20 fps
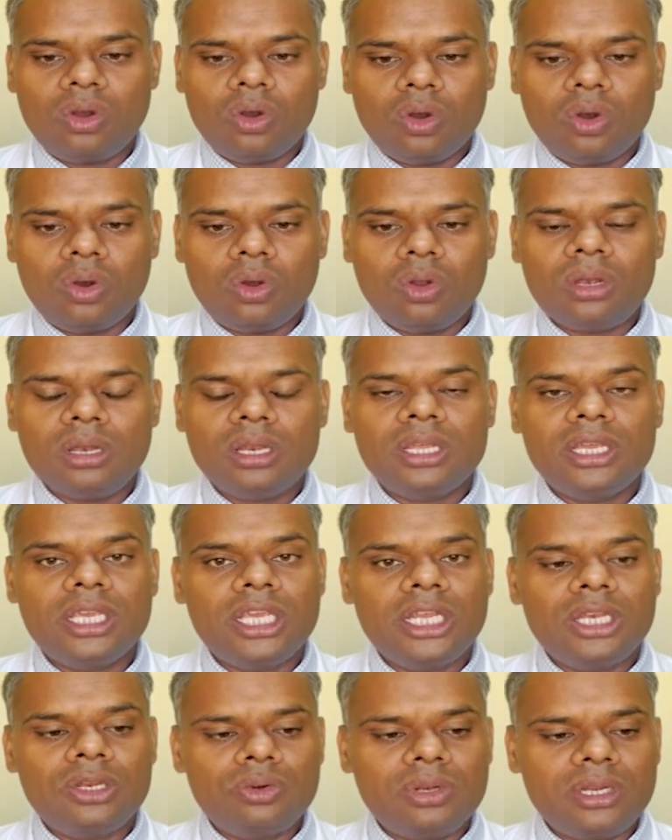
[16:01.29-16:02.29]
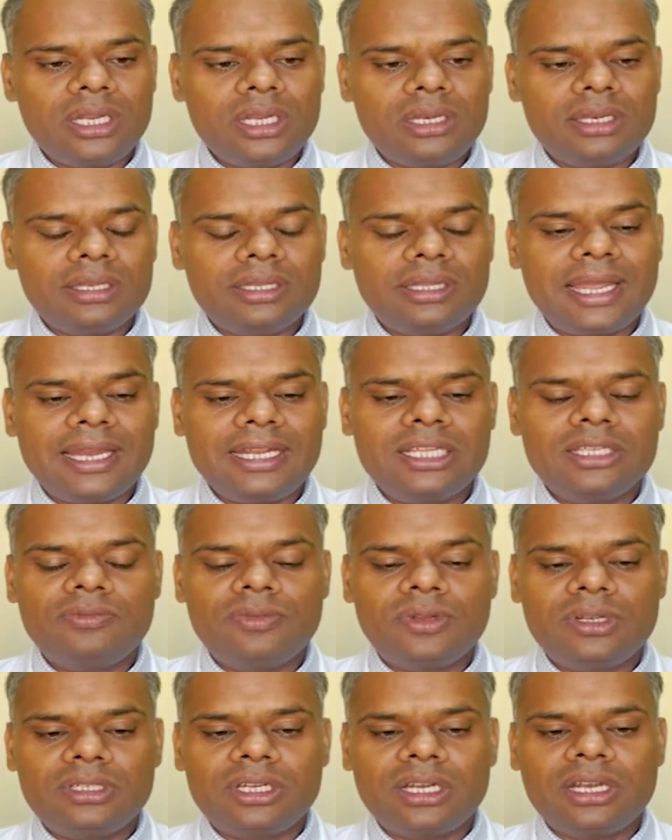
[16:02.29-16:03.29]
all inulin that is
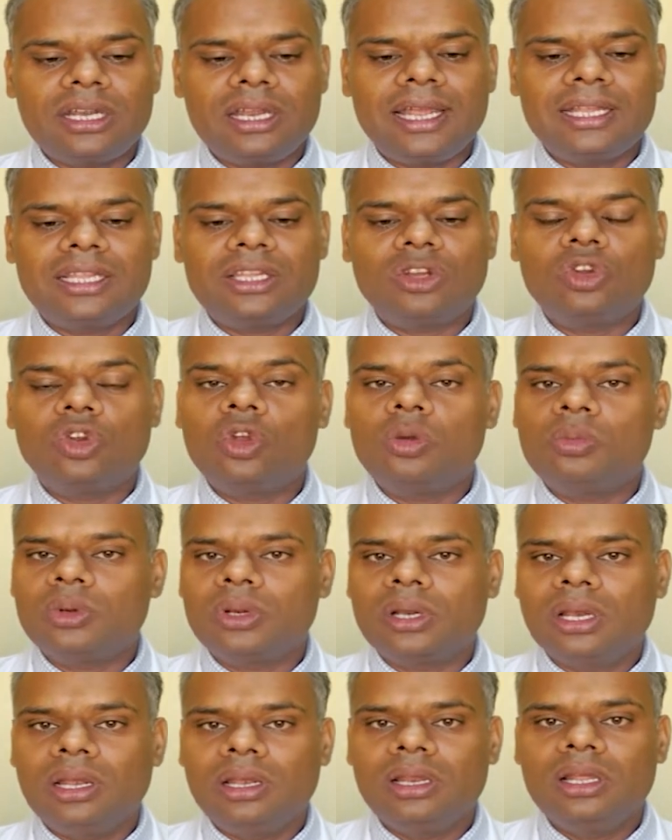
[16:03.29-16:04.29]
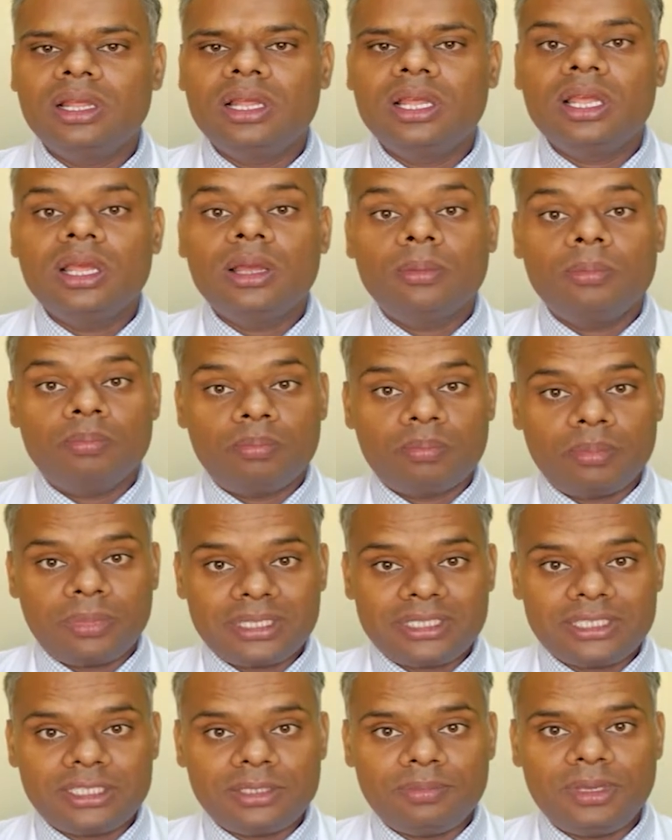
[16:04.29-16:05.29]
filtered at the glomerule
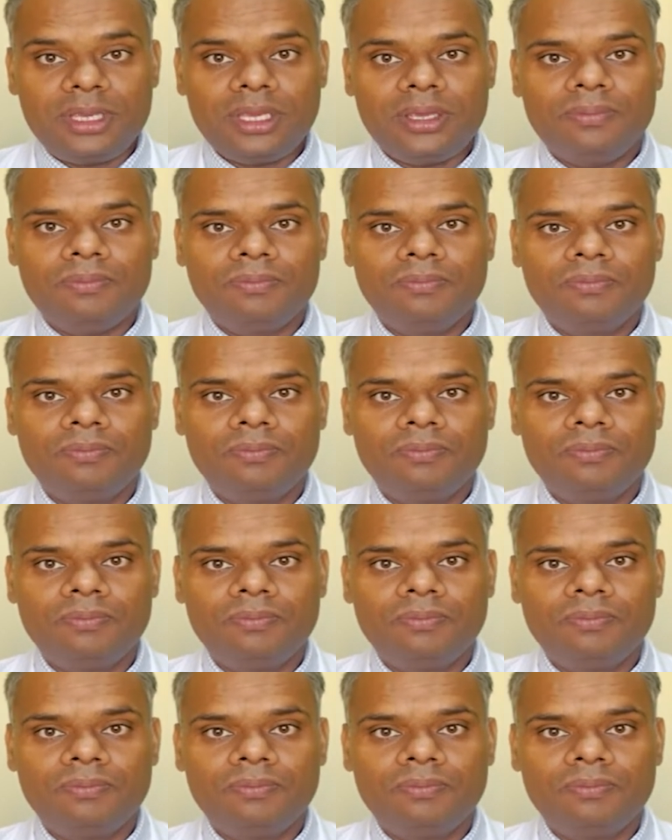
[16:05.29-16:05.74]
must be